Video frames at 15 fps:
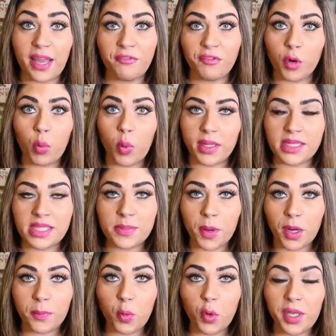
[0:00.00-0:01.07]
and for 1
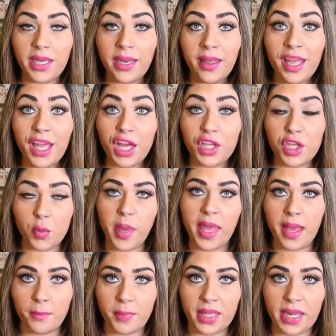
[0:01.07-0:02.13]
Smart Point, you
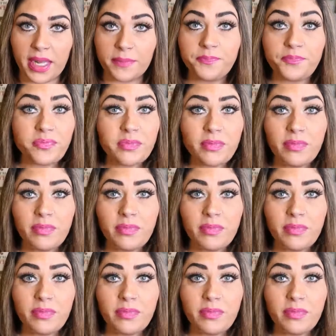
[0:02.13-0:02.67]
can't beat it.